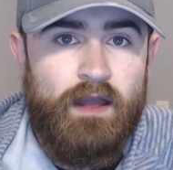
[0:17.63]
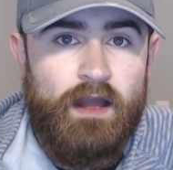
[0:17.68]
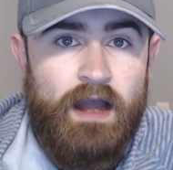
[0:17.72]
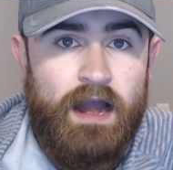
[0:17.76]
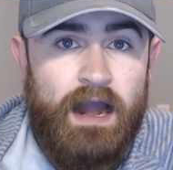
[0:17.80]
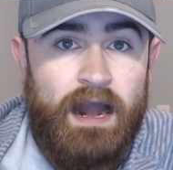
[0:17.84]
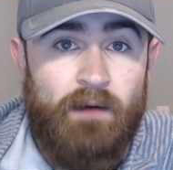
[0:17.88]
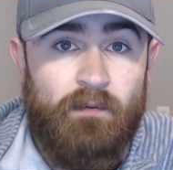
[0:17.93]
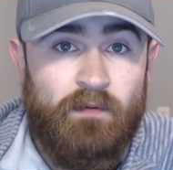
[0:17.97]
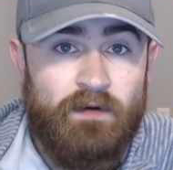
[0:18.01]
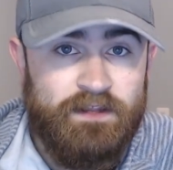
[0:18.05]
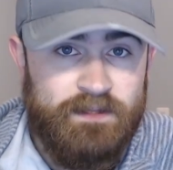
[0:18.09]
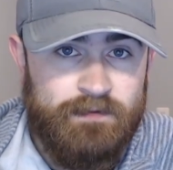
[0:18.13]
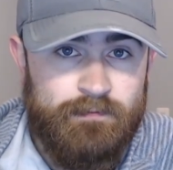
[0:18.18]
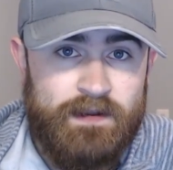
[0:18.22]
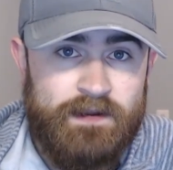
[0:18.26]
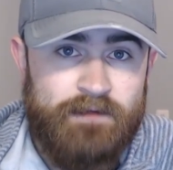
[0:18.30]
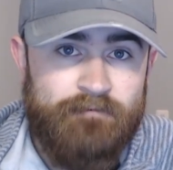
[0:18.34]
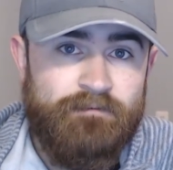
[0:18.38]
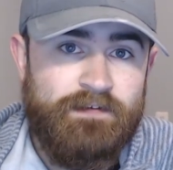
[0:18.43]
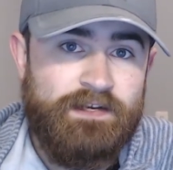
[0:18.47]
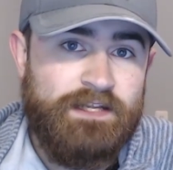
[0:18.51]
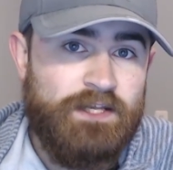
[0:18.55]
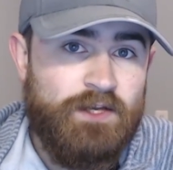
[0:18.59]
I wanted to
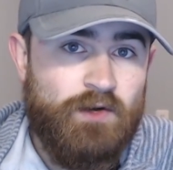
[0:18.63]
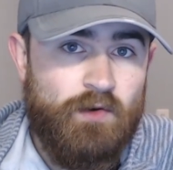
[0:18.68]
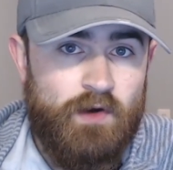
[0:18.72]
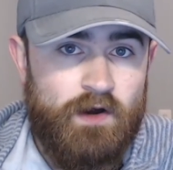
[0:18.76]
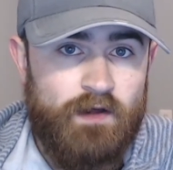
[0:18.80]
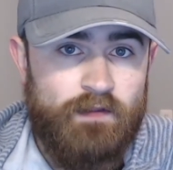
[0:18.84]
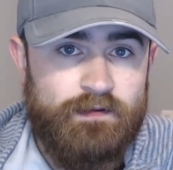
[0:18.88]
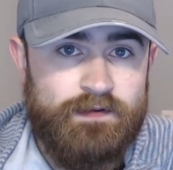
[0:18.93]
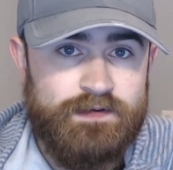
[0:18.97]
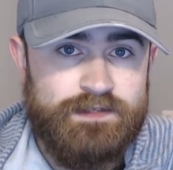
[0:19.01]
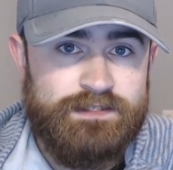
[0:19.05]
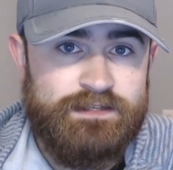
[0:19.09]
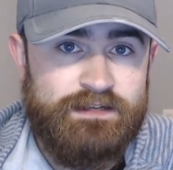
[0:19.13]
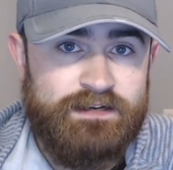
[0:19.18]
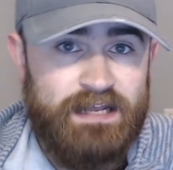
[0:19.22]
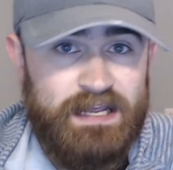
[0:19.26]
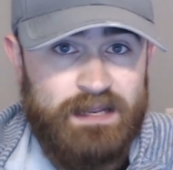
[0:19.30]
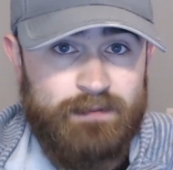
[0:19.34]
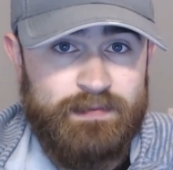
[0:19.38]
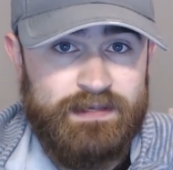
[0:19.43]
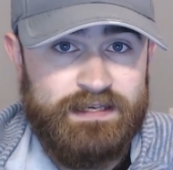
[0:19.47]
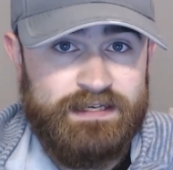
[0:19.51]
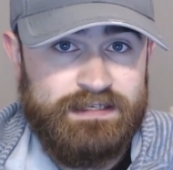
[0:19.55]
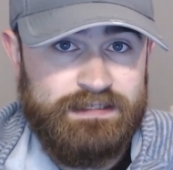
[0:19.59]
make a video on this
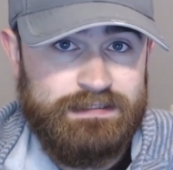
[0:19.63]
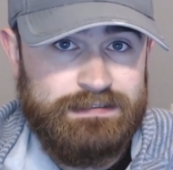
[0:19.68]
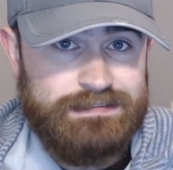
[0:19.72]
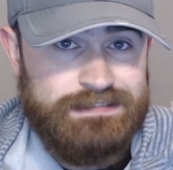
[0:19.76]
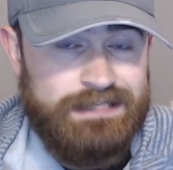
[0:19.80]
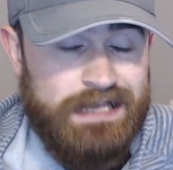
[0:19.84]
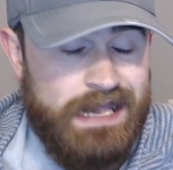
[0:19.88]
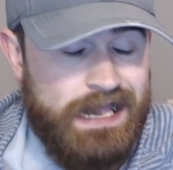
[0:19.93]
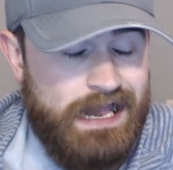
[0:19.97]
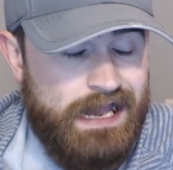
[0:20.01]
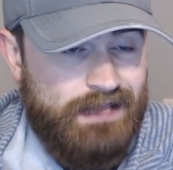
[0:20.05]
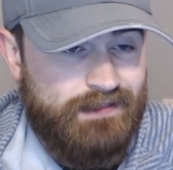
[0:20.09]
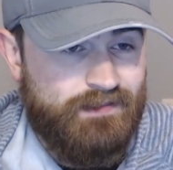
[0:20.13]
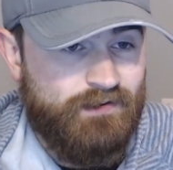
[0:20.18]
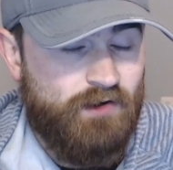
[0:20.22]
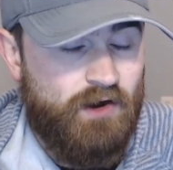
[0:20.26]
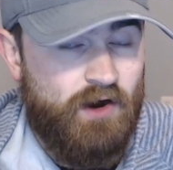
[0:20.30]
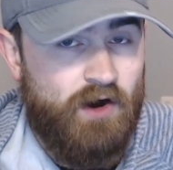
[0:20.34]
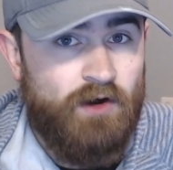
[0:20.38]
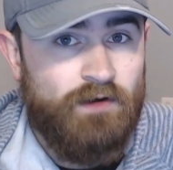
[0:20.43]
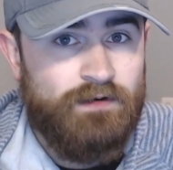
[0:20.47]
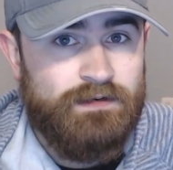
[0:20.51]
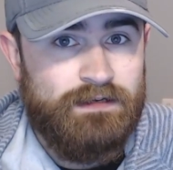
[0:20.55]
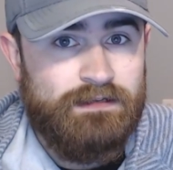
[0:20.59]
today because
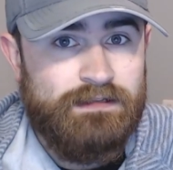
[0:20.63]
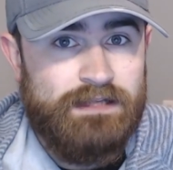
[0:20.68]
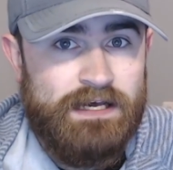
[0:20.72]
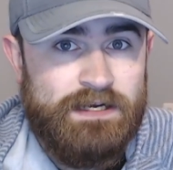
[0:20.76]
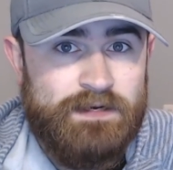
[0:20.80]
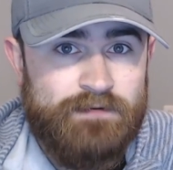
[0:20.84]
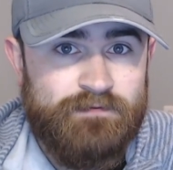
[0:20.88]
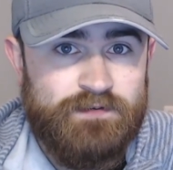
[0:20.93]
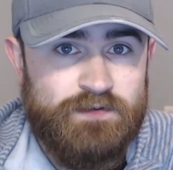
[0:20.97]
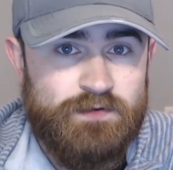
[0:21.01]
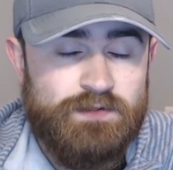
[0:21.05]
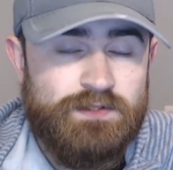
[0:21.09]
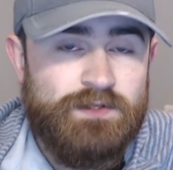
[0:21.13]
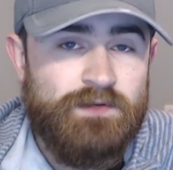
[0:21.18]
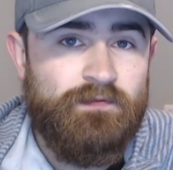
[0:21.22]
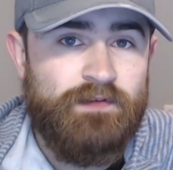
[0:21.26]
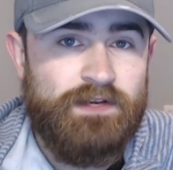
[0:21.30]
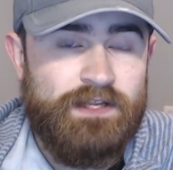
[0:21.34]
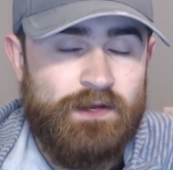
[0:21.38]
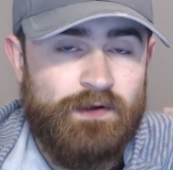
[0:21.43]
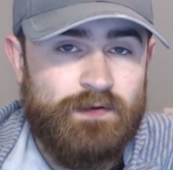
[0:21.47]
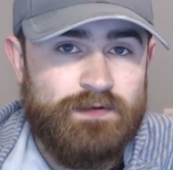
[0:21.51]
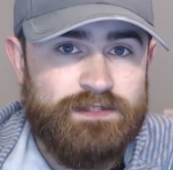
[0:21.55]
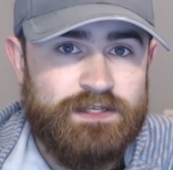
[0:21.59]
there aren't a lot of YouTube
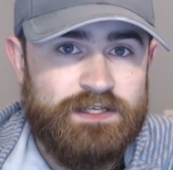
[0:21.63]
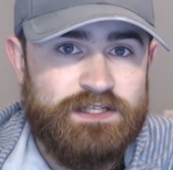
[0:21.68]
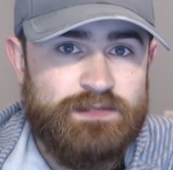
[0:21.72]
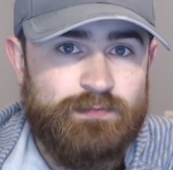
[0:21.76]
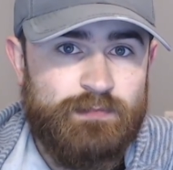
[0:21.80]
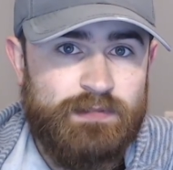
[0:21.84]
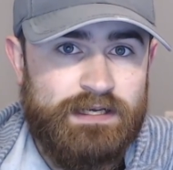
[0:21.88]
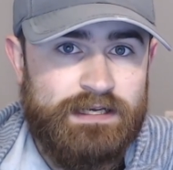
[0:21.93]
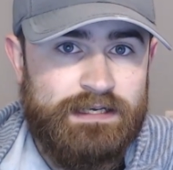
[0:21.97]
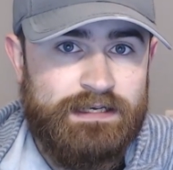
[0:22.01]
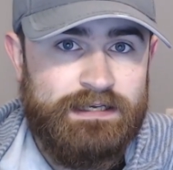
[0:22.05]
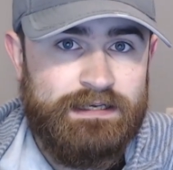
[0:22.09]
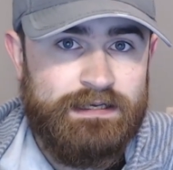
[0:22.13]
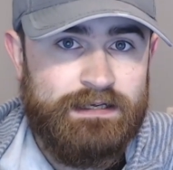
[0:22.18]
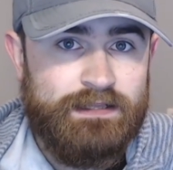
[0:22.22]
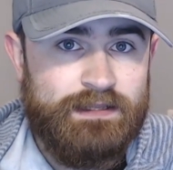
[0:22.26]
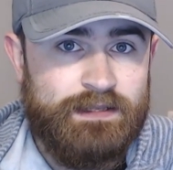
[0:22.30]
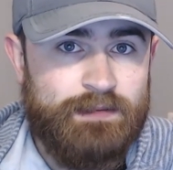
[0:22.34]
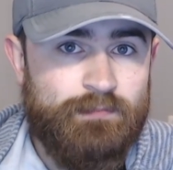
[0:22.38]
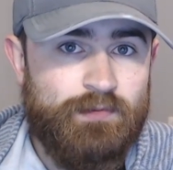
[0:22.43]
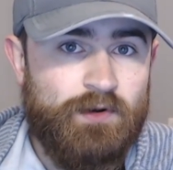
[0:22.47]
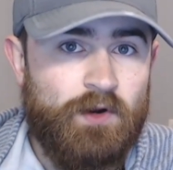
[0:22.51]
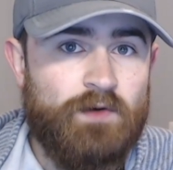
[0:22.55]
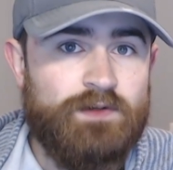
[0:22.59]
videos explaining
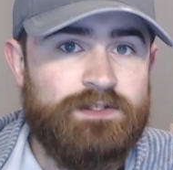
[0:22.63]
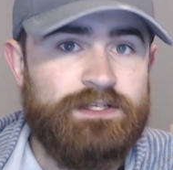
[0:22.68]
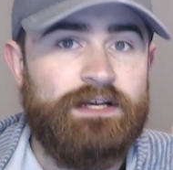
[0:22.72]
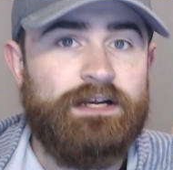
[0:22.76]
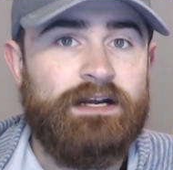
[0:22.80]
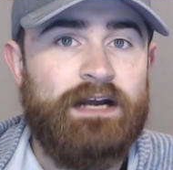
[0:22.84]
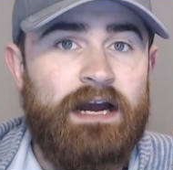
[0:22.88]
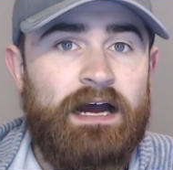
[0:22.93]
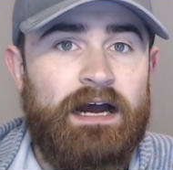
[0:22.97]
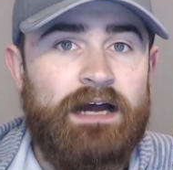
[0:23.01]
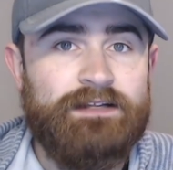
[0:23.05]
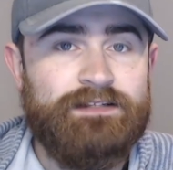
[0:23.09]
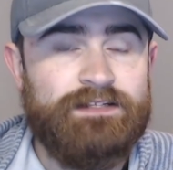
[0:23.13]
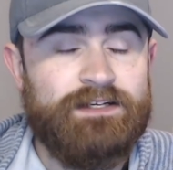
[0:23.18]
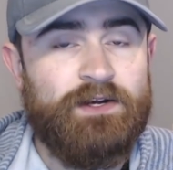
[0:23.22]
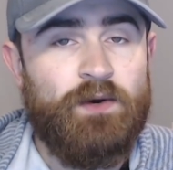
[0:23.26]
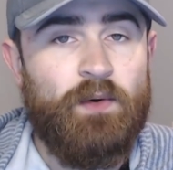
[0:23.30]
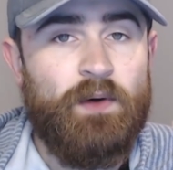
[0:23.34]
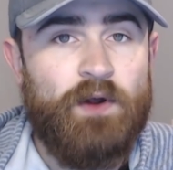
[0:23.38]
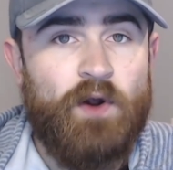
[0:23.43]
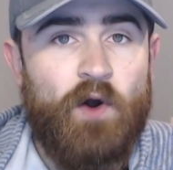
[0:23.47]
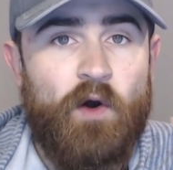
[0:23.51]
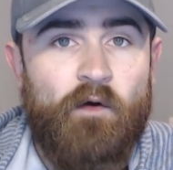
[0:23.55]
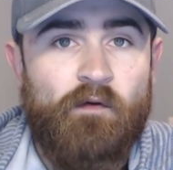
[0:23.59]
the pros and cons and
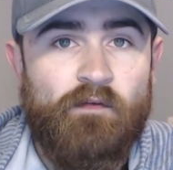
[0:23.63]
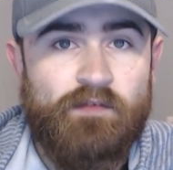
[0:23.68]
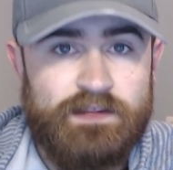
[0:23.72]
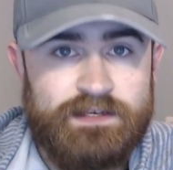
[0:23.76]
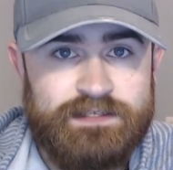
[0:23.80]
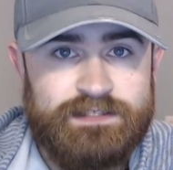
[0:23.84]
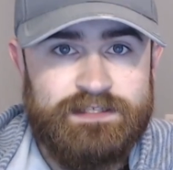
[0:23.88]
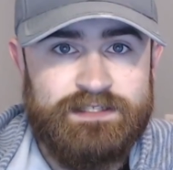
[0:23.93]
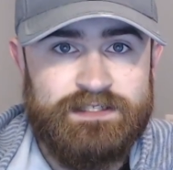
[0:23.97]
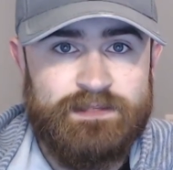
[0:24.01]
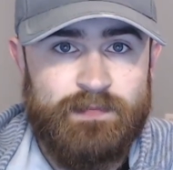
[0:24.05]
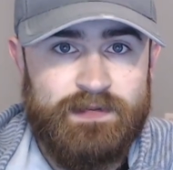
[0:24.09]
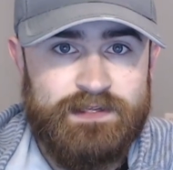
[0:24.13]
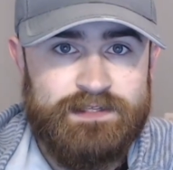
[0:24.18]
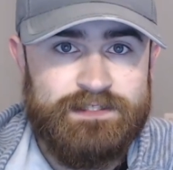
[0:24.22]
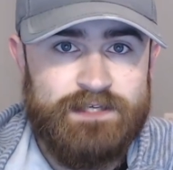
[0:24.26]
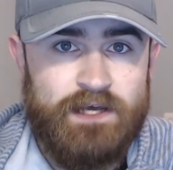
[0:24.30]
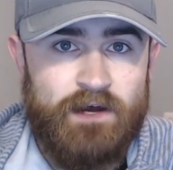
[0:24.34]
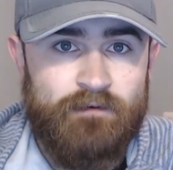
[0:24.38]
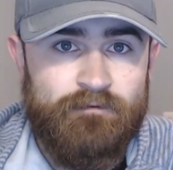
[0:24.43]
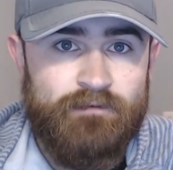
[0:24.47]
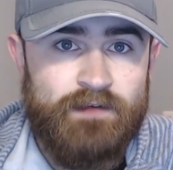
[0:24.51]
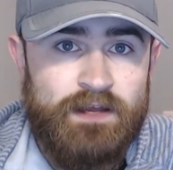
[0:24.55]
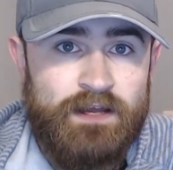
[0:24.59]
going over the system
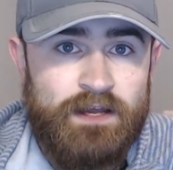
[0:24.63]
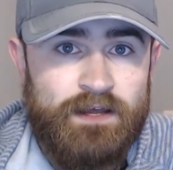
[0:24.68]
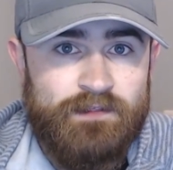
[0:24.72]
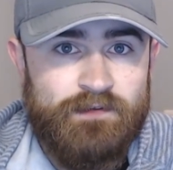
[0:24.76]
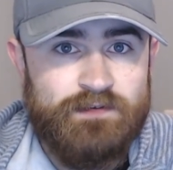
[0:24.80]
itself.